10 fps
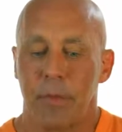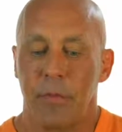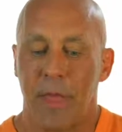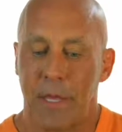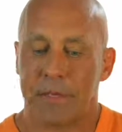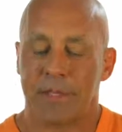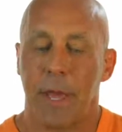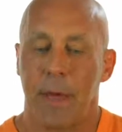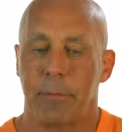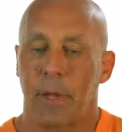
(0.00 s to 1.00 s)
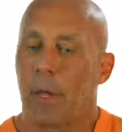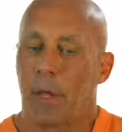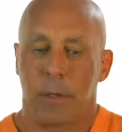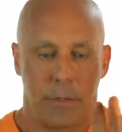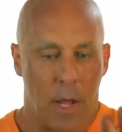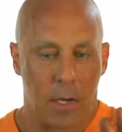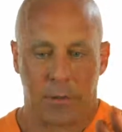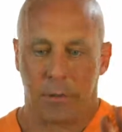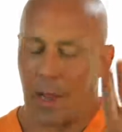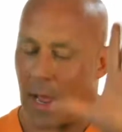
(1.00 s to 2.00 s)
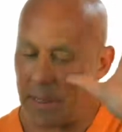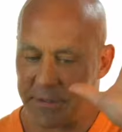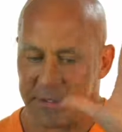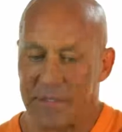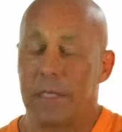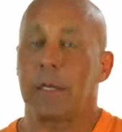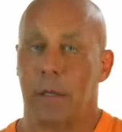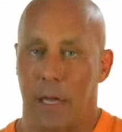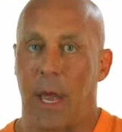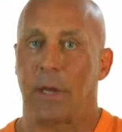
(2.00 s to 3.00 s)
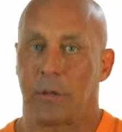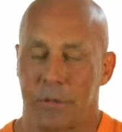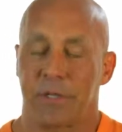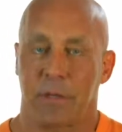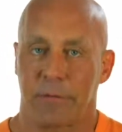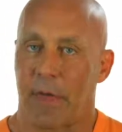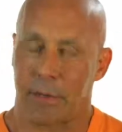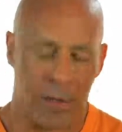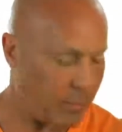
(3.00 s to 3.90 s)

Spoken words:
they accept, doctor, I do see the value.